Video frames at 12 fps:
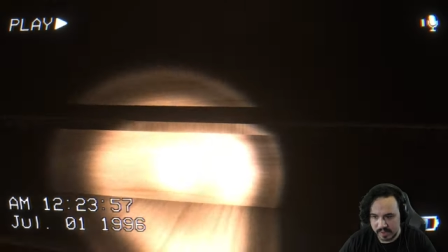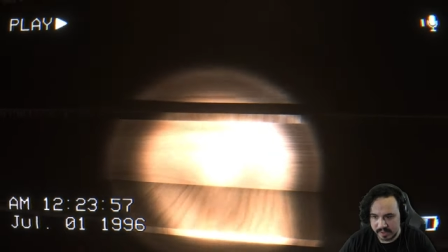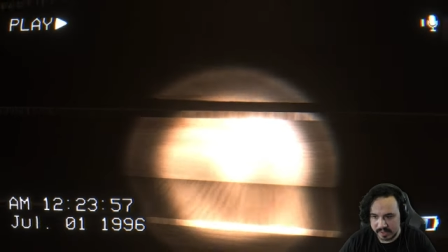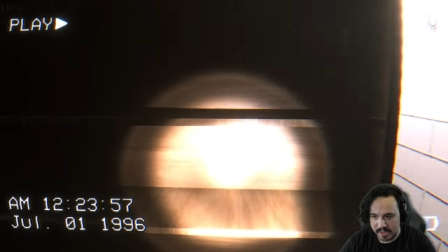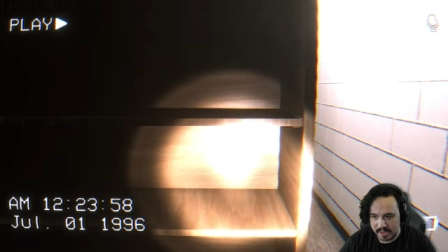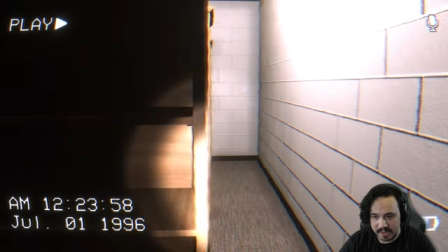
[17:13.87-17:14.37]

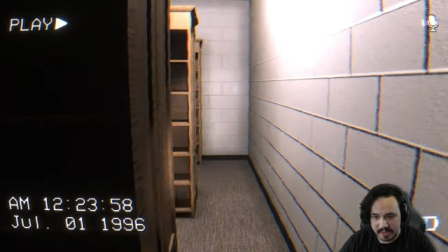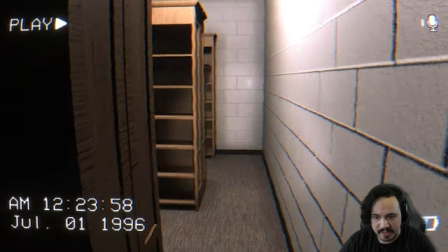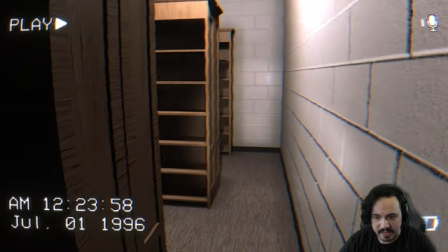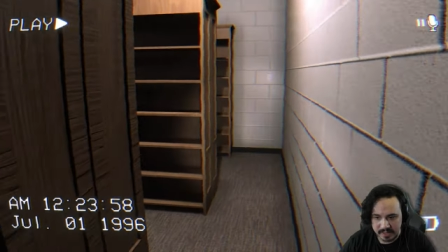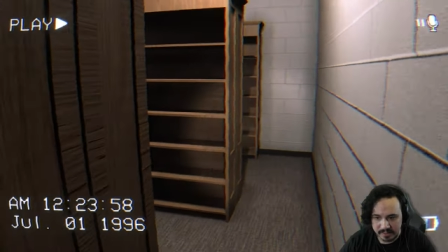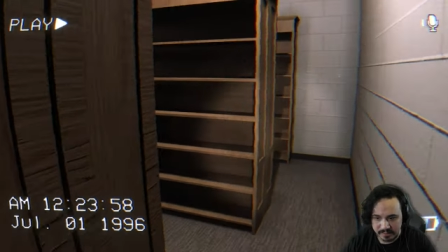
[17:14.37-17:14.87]
not get any
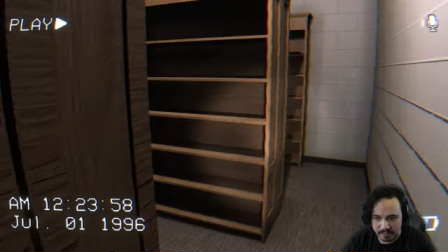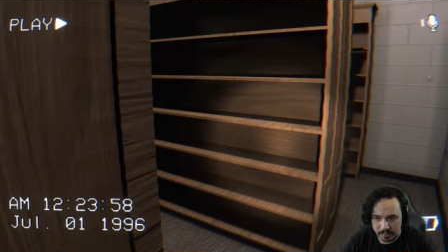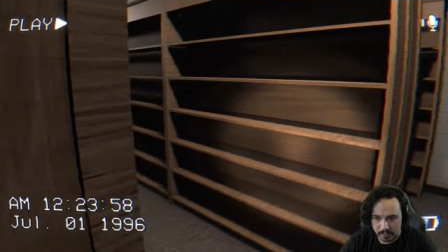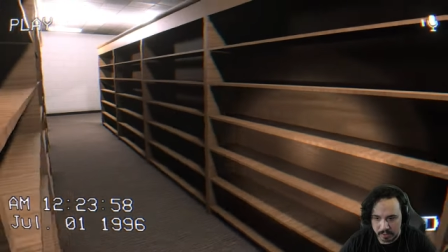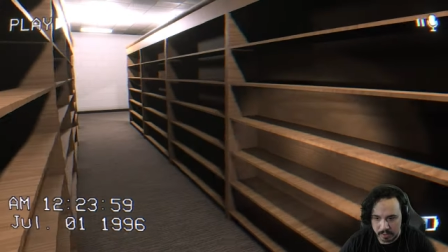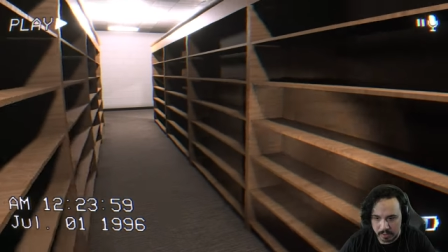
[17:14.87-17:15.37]

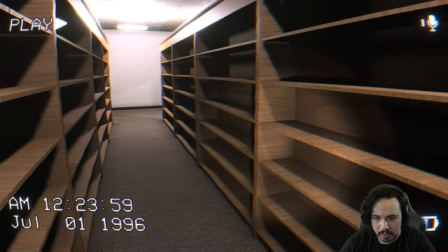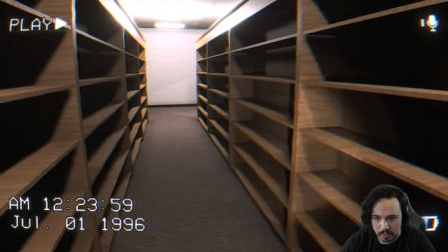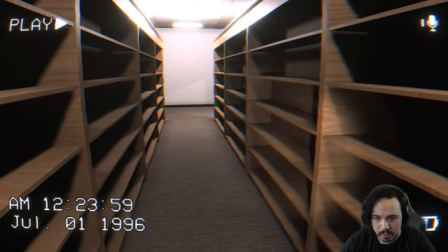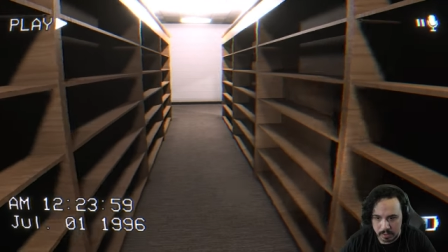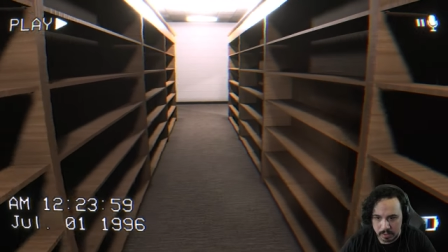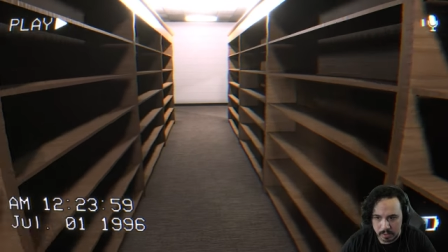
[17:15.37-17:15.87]
easier.
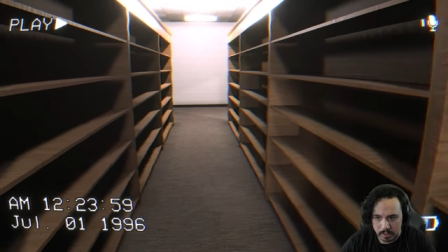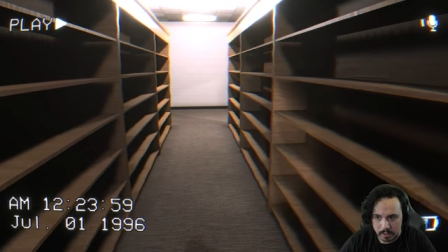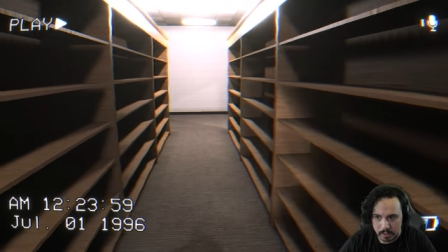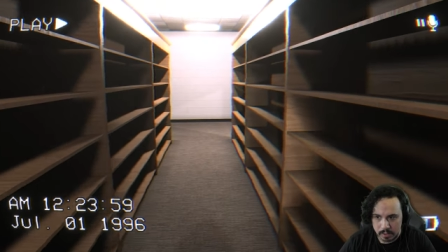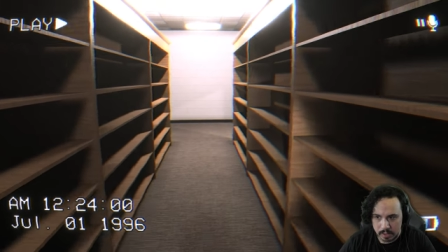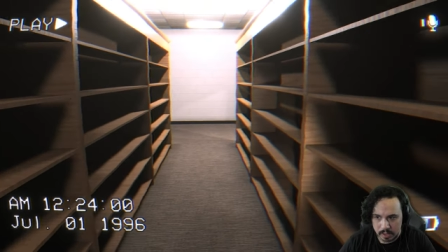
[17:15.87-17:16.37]

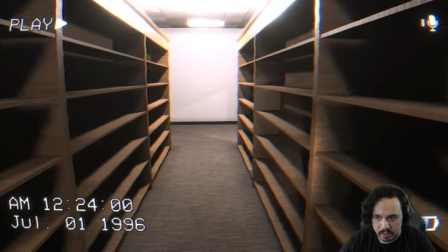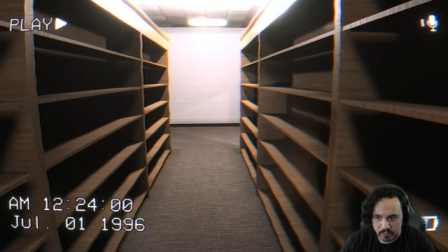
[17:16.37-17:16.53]
I